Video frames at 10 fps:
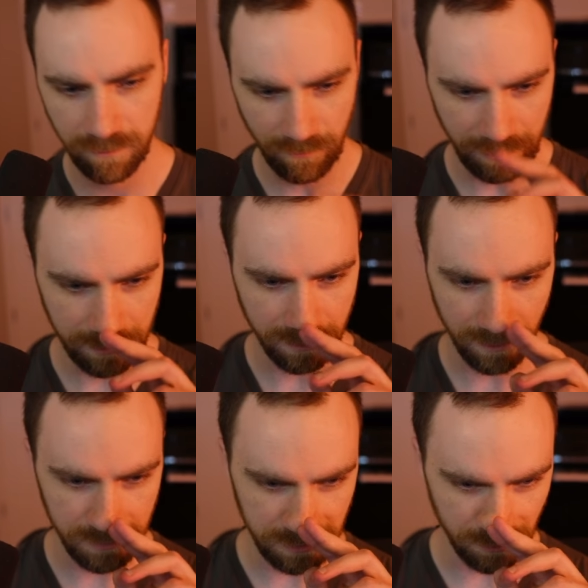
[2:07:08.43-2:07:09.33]
If I add
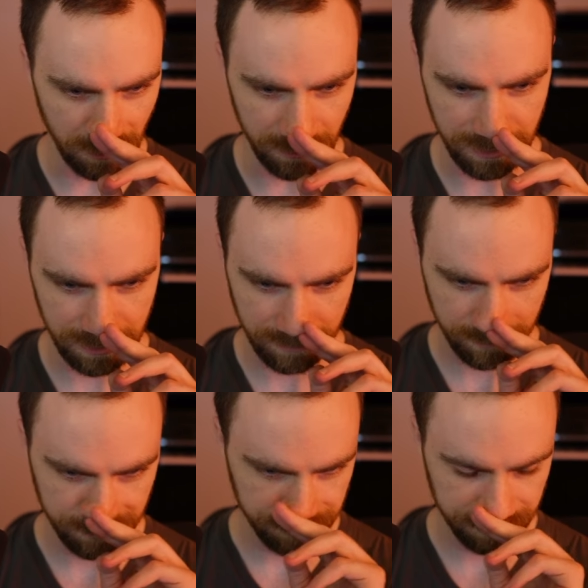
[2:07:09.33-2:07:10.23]
enough zeros,
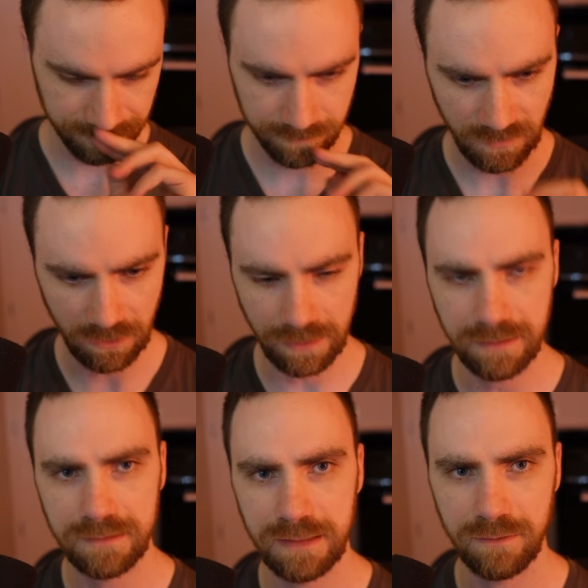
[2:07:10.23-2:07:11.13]
well, that
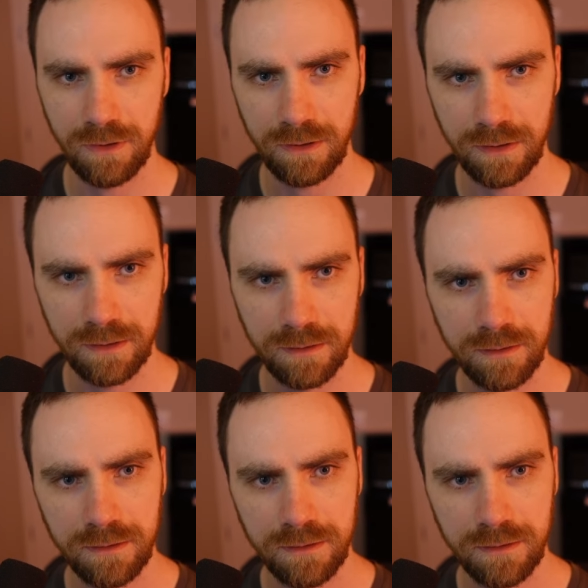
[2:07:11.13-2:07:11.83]
didn't take longer.